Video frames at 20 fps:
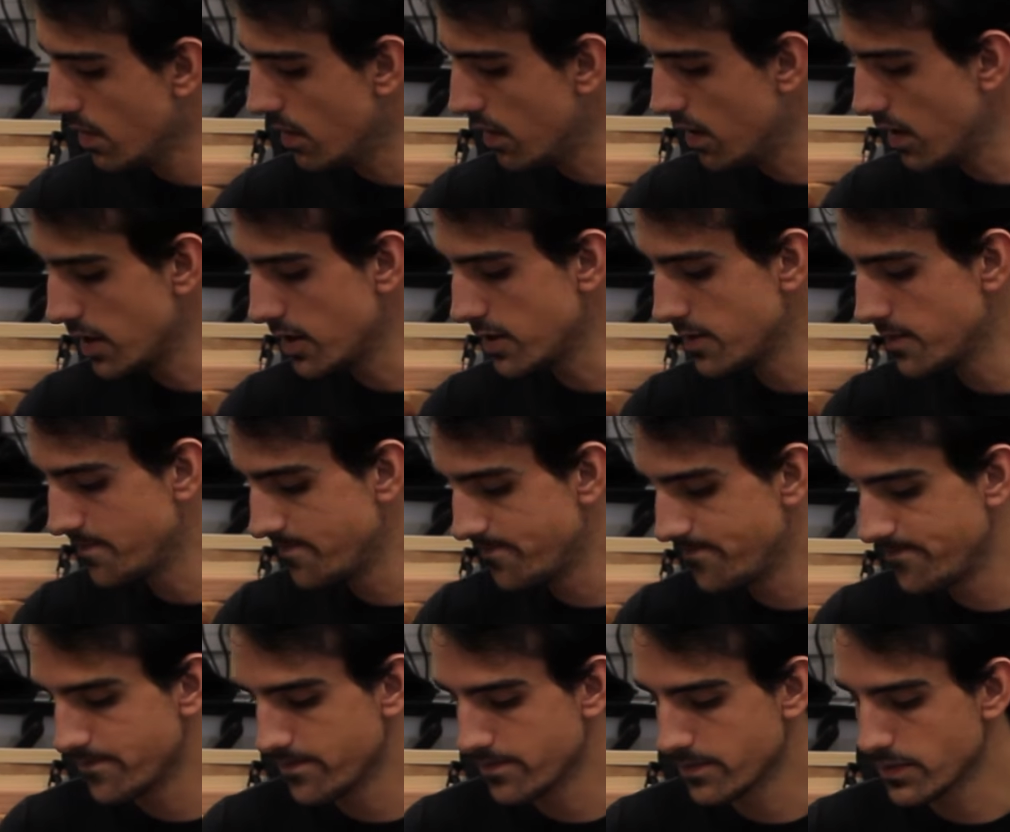
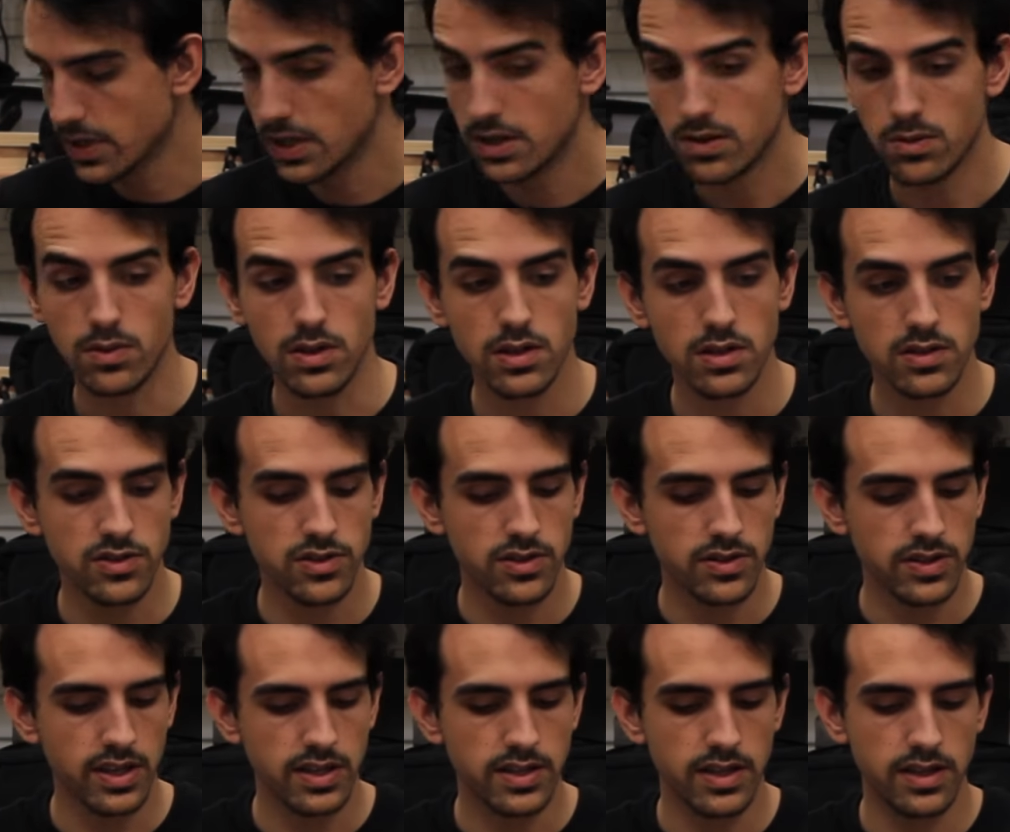Well, let's
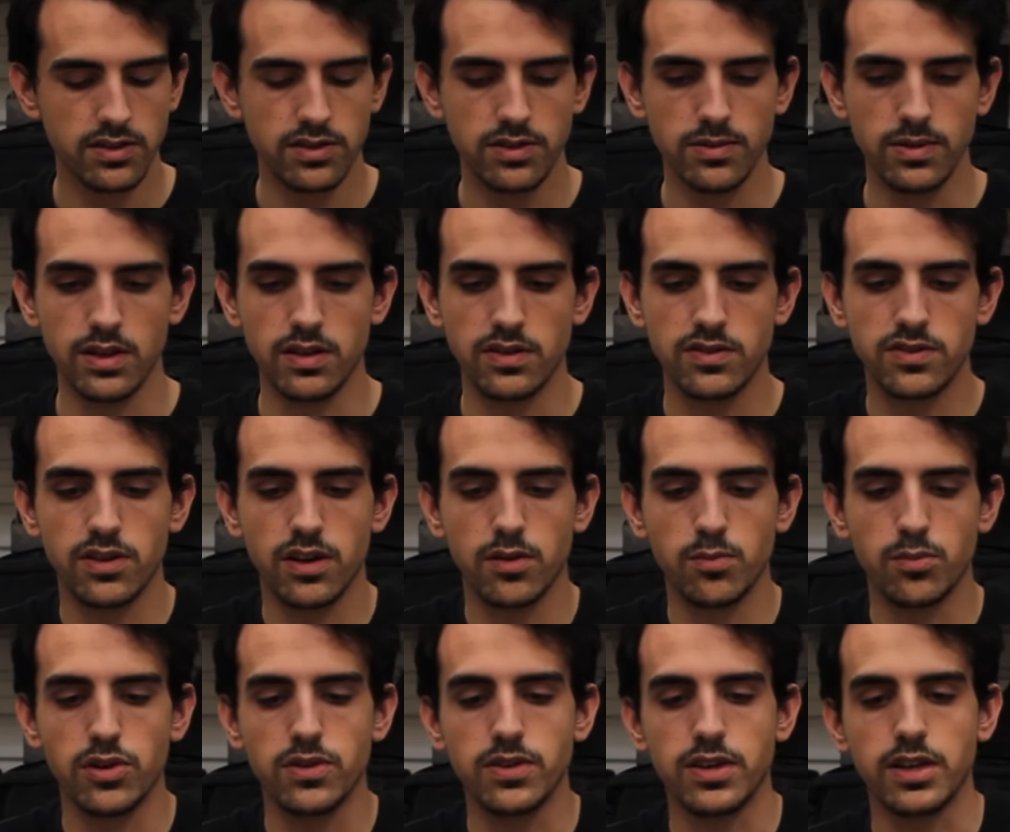just get down to it. Let's
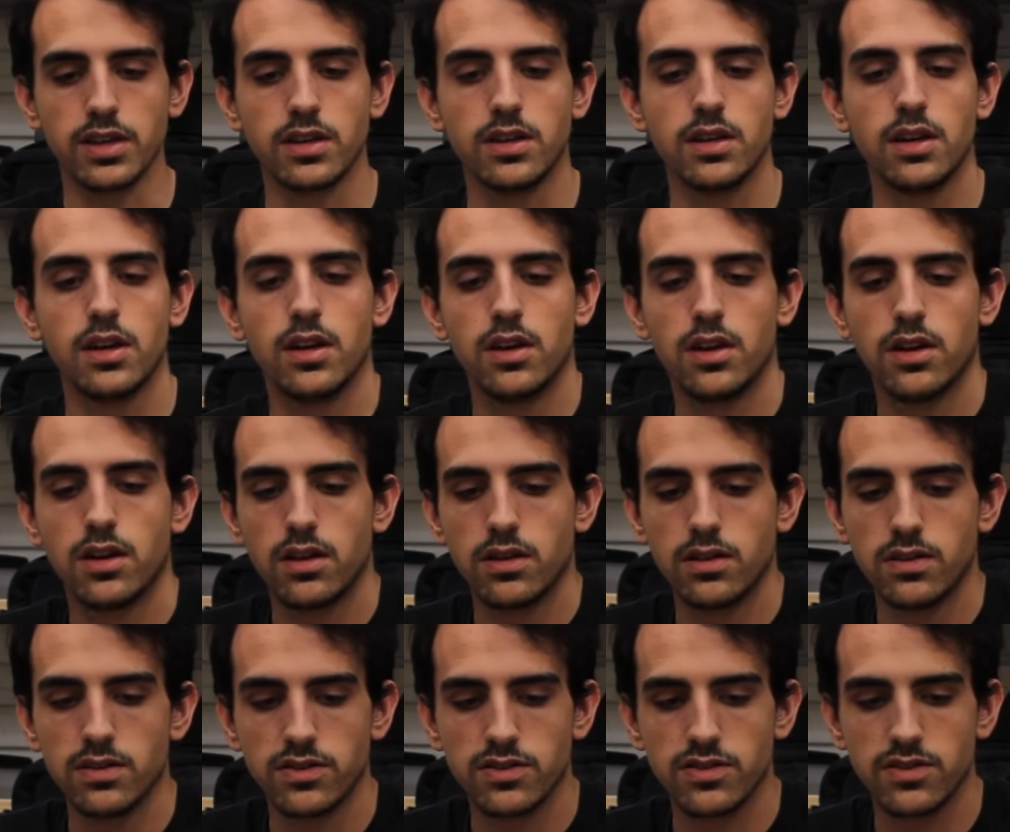start building.
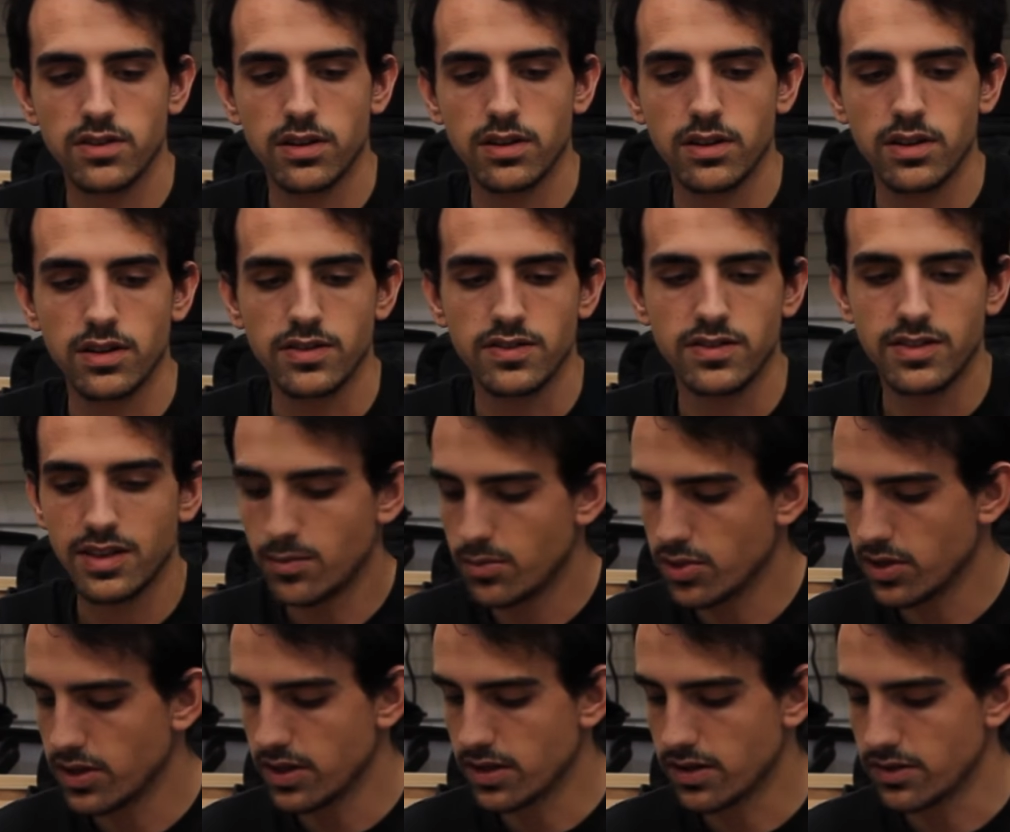Let's start
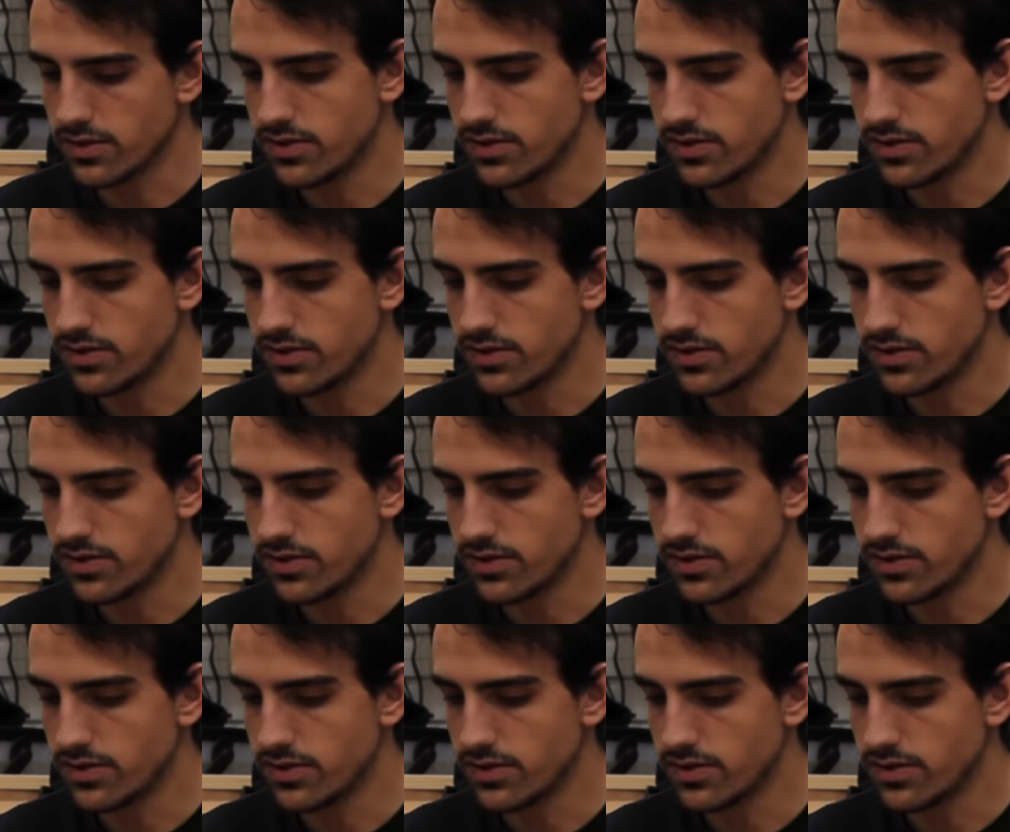assembling our